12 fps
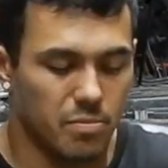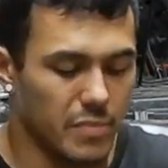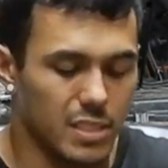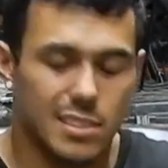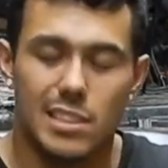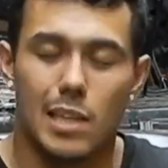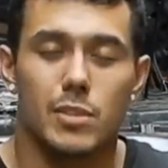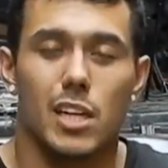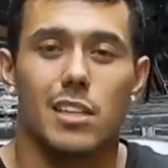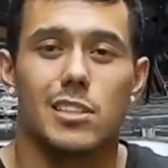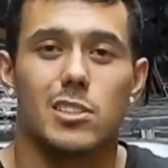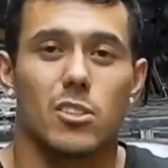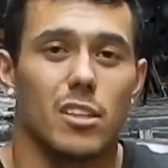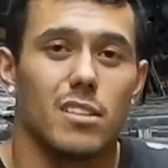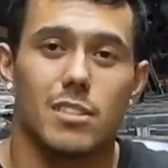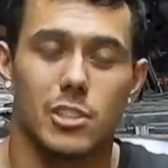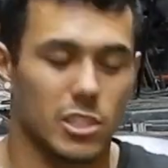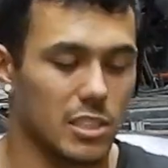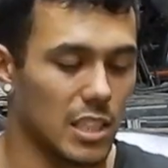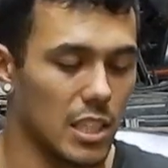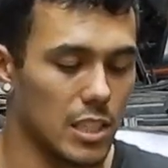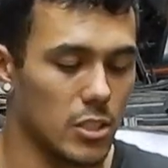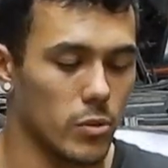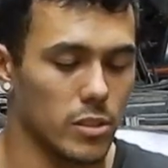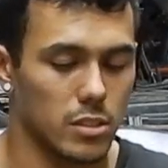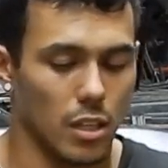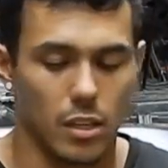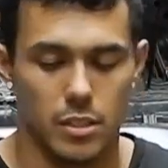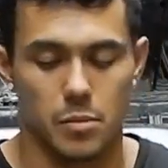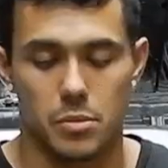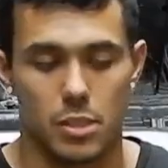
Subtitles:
Let's stop talking story. Let's just get into installing them.